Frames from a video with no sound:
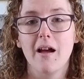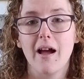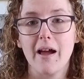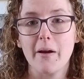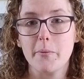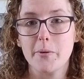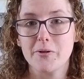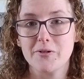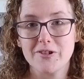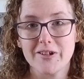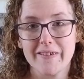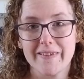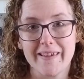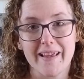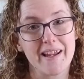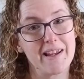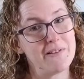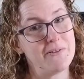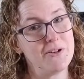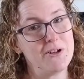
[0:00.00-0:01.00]
I will just
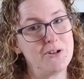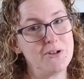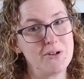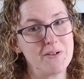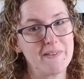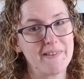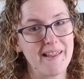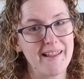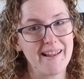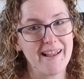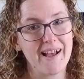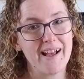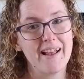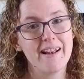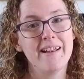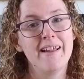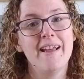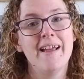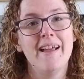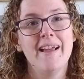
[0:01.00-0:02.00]
say, if you use their
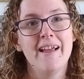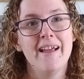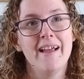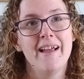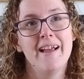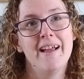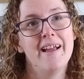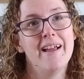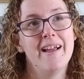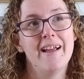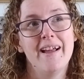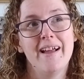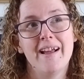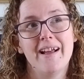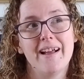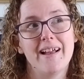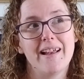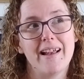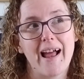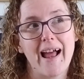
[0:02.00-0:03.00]
yarn,
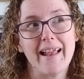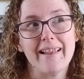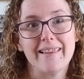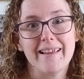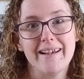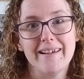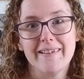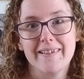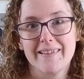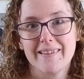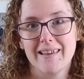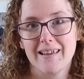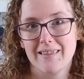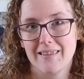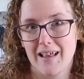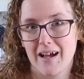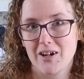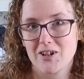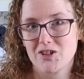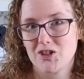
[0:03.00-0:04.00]
at least the
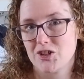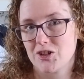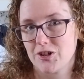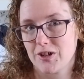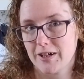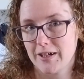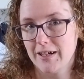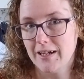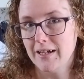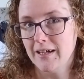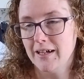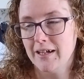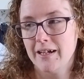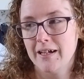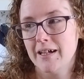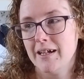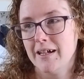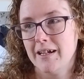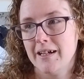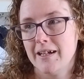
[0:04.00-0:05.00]
luxury
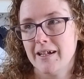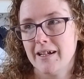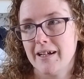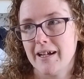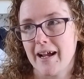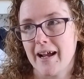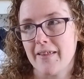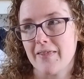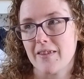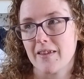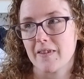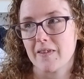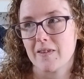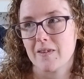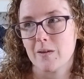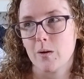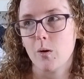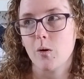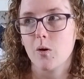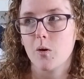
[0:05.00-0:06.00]
and the
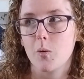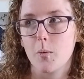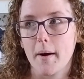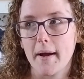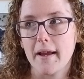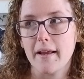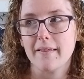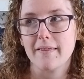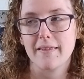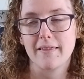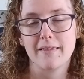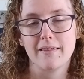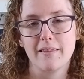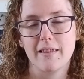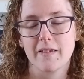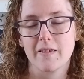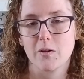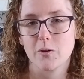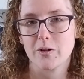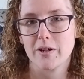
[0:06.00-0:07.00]
sock weight,
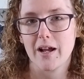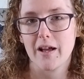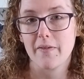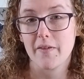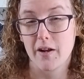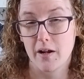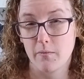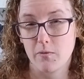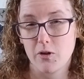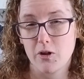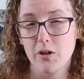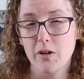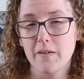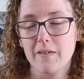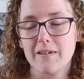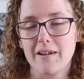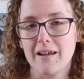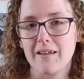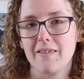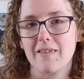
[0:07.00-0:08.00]
the sock yarn that I've
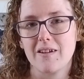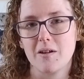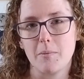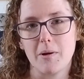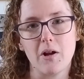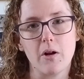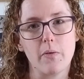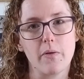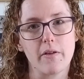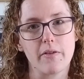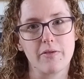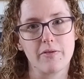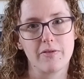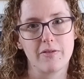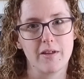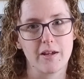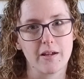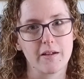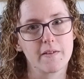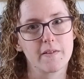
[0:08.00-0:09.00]
used tends to be on the
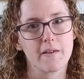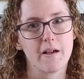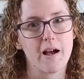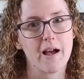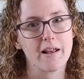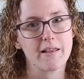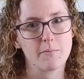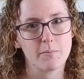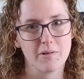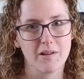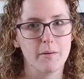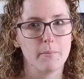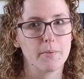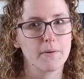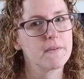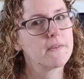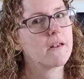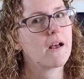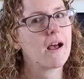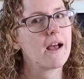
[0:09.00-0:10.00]
thicker side, plumper
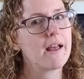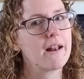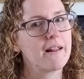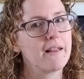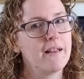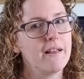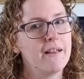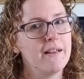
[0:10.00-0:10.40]
side